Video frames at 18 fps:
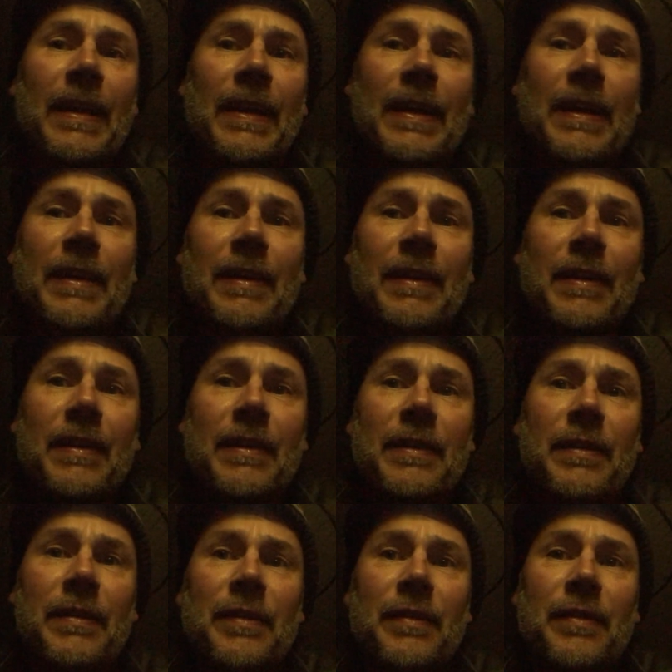It
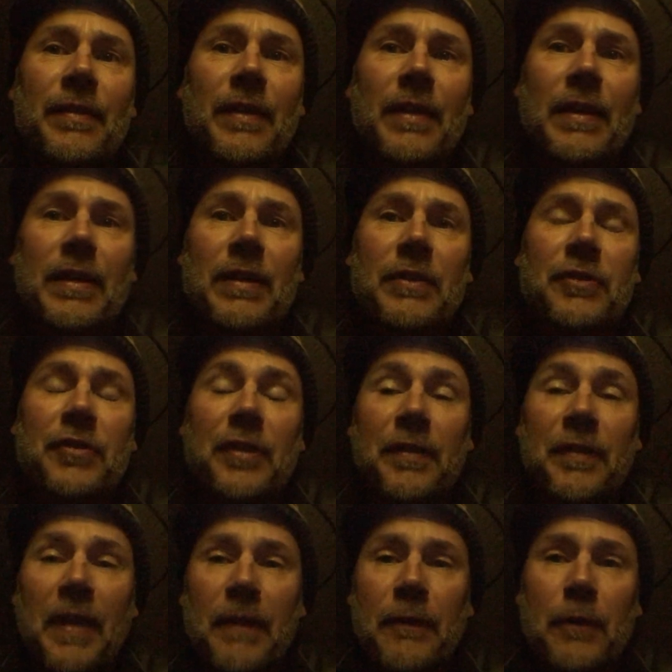is
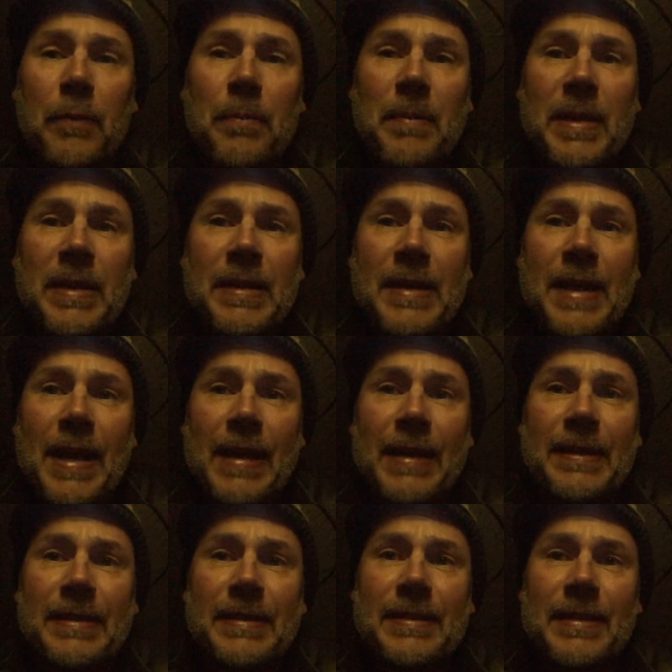just after
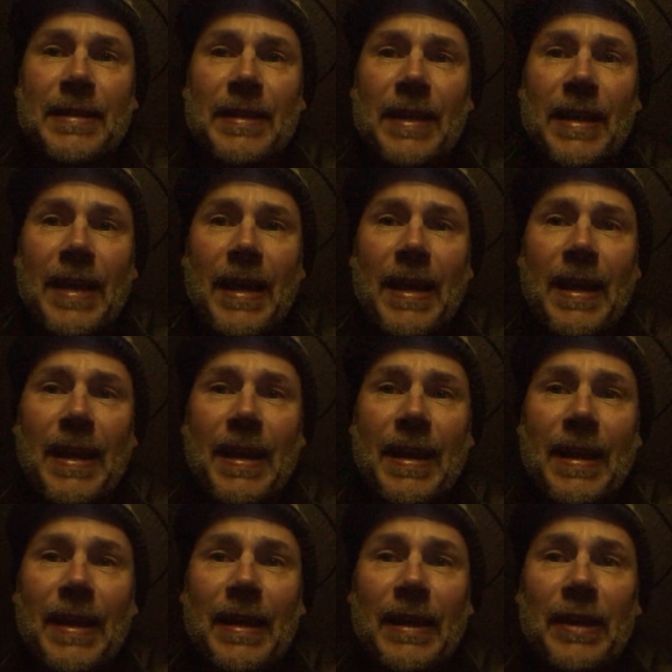midnight,
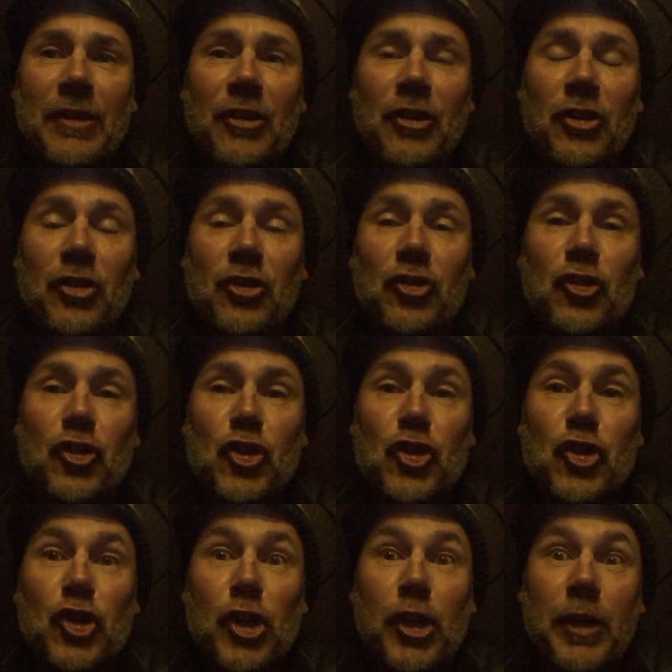and
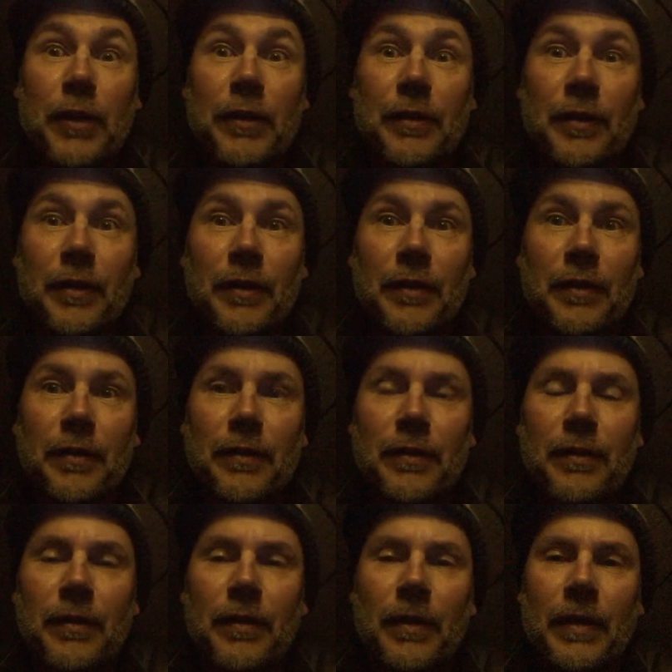
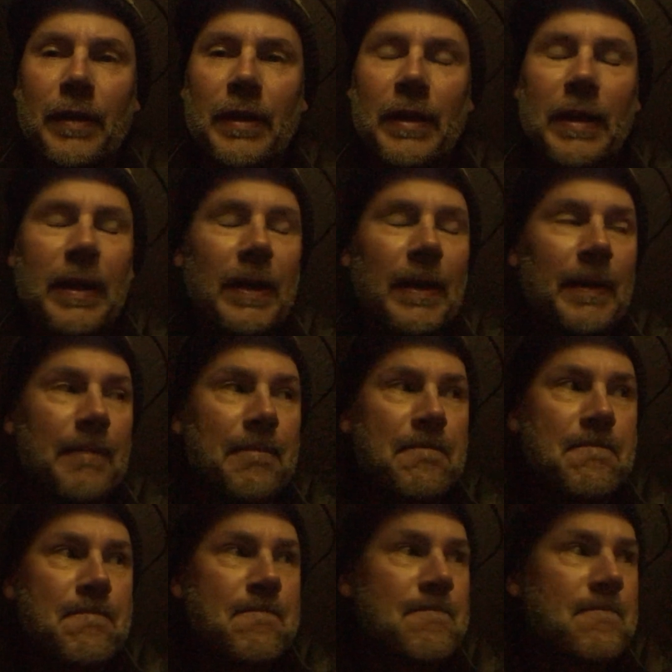Jesus, the
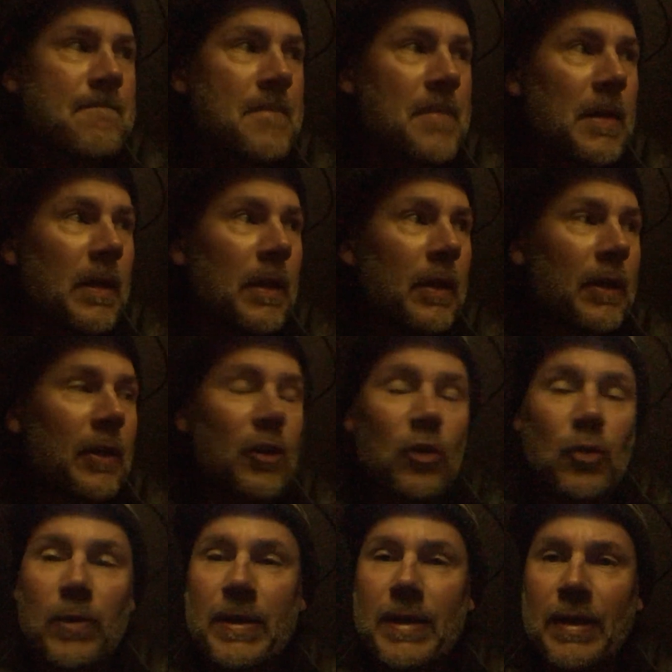
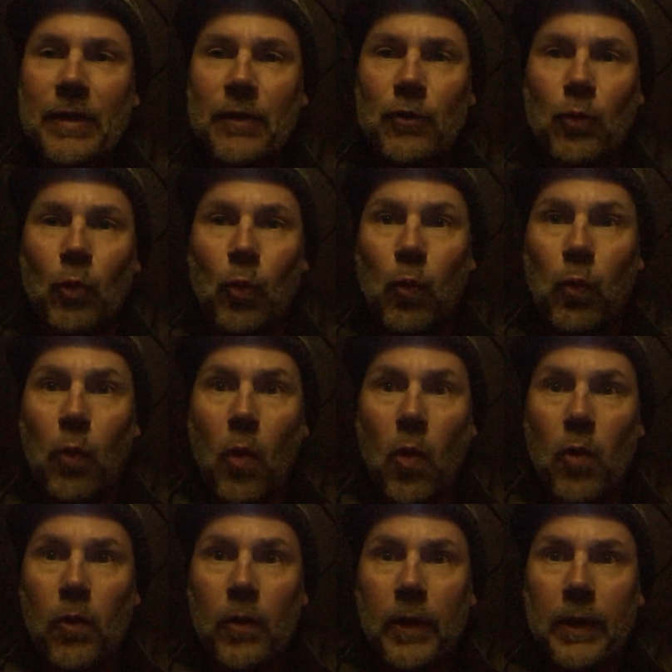creek is
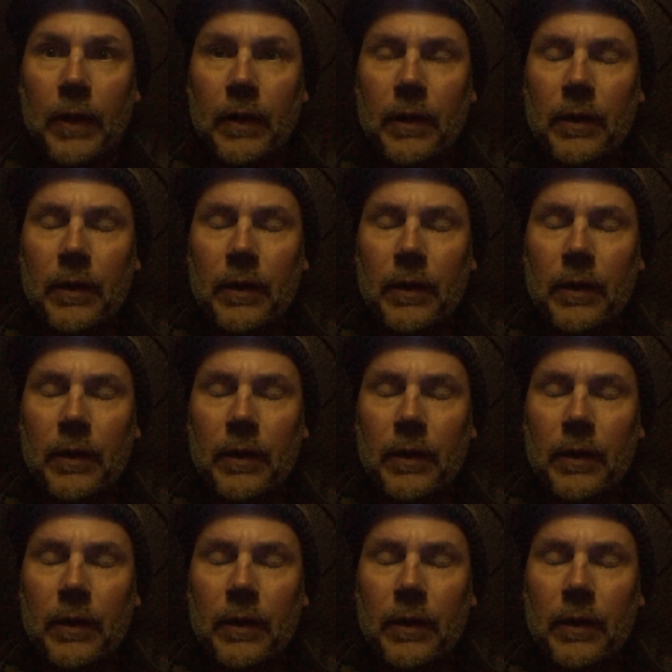roaring.